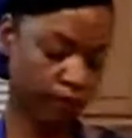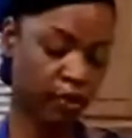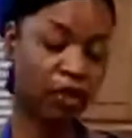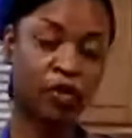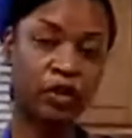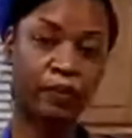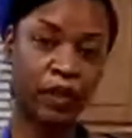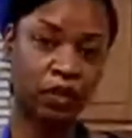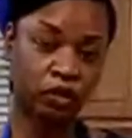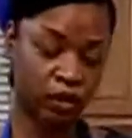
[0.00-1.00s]
you can use a
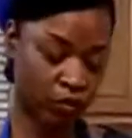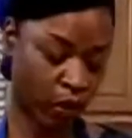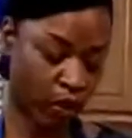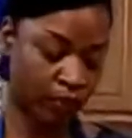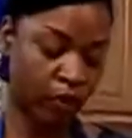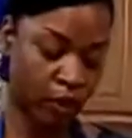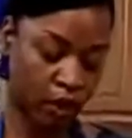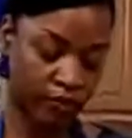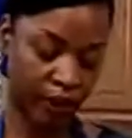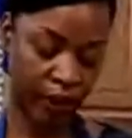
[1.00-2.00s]
mincer as well. I'm going to
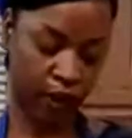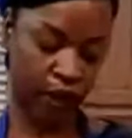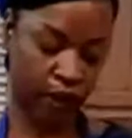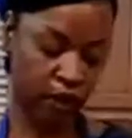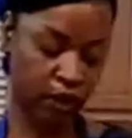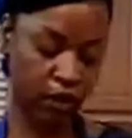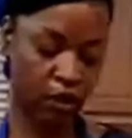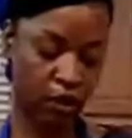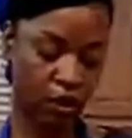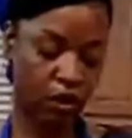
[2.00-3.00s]
just finely dice
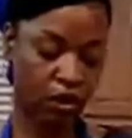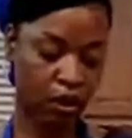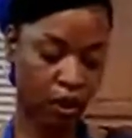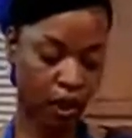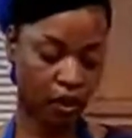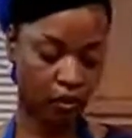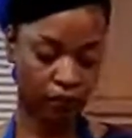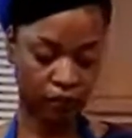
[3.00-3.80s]
today.